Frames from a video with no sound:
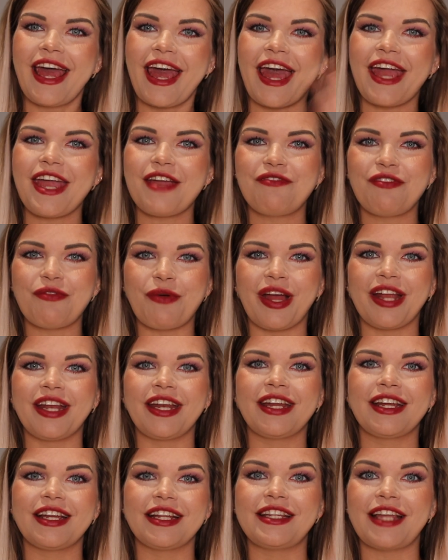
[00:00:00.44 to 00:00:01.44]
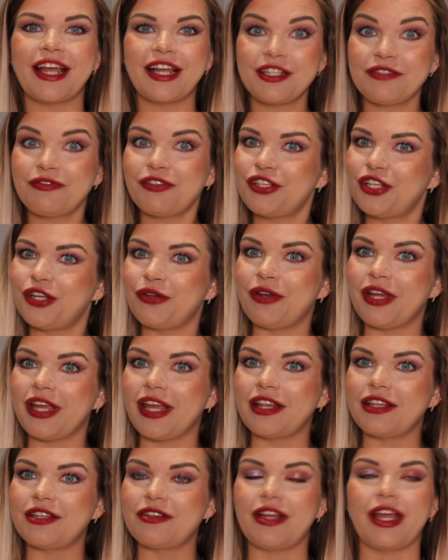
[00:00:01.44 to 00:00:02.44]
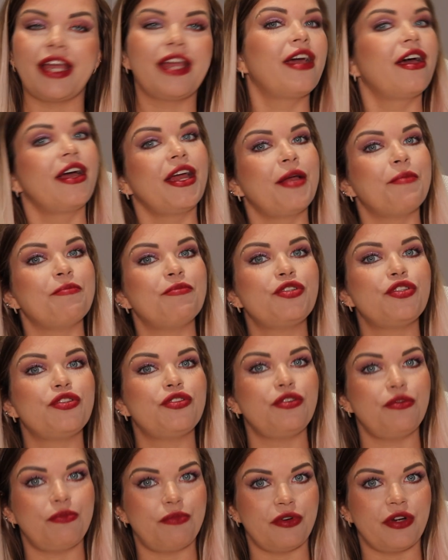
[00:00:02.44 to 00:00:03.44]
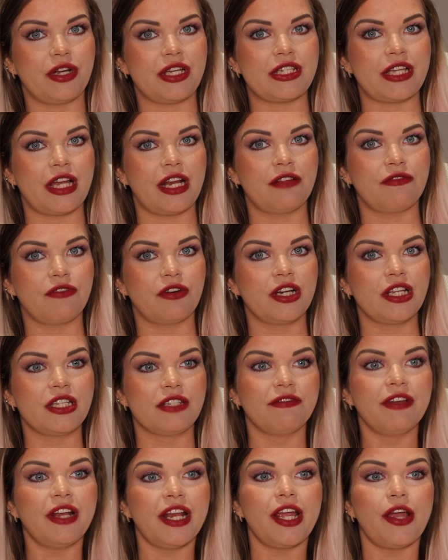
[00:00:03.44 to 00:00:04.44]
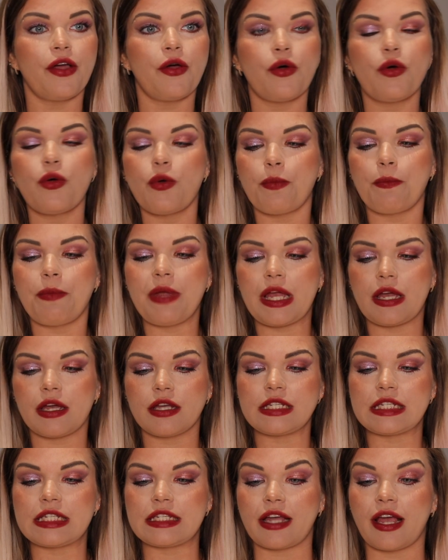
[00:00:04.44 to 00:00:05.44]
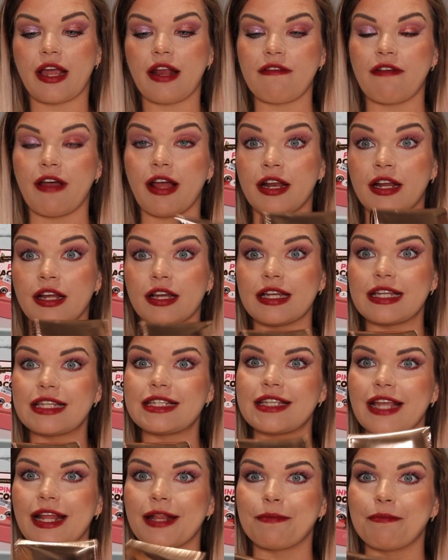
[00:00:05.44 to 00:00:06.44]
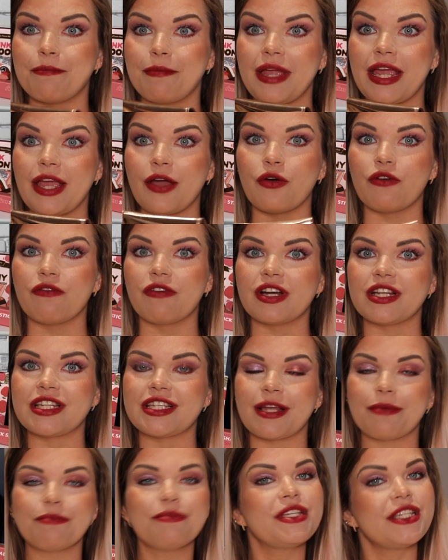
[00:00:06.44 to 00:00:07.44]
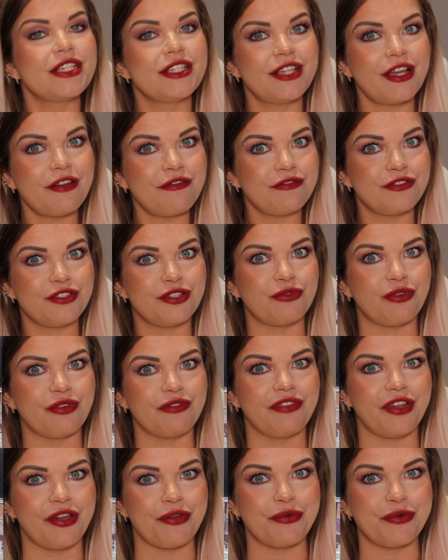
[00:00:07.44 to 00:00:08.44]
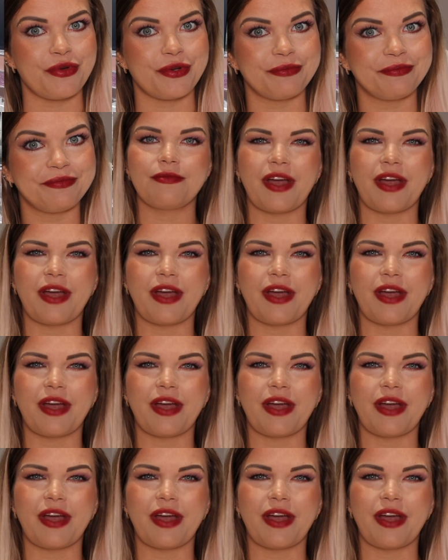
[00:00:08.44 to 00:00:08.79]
Hey everyone, thanks for tuning in today. I am super excited for this video because Stylevana sent me over some stuff to review.